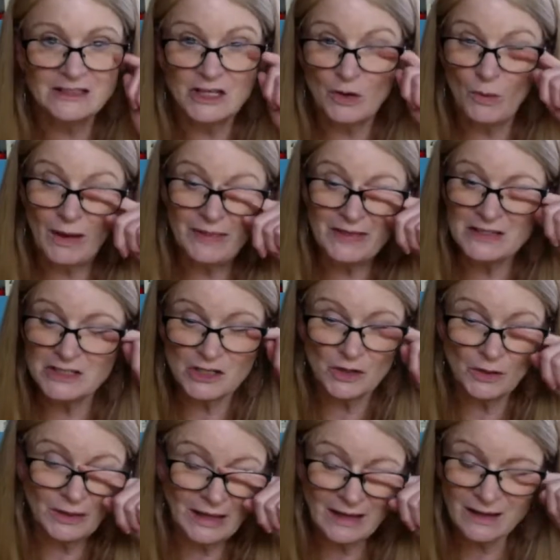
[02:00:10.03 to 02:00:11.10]
Do you want the
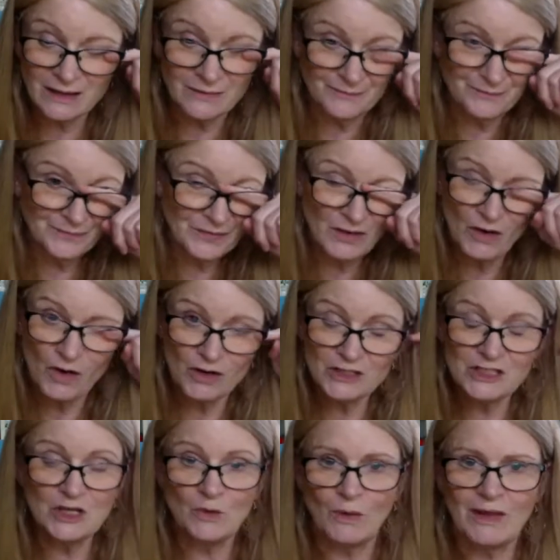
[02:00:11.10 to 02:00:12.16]
tunic or
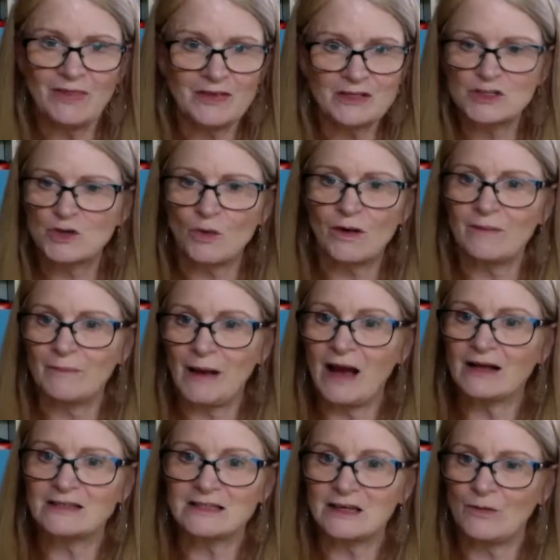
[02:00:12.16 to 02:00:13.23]
do you want the short
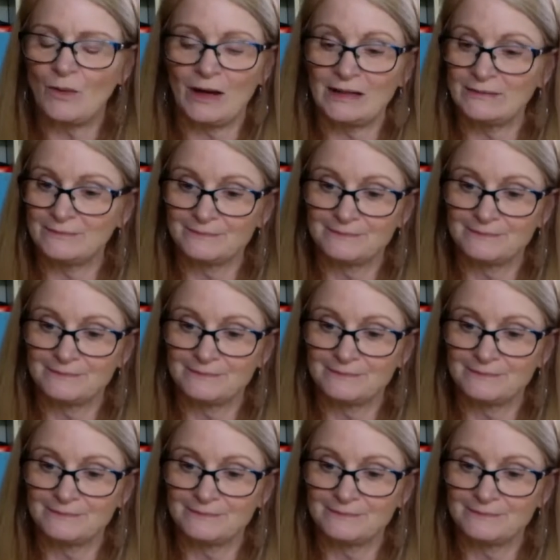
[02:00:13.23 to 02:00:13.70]
boxy one?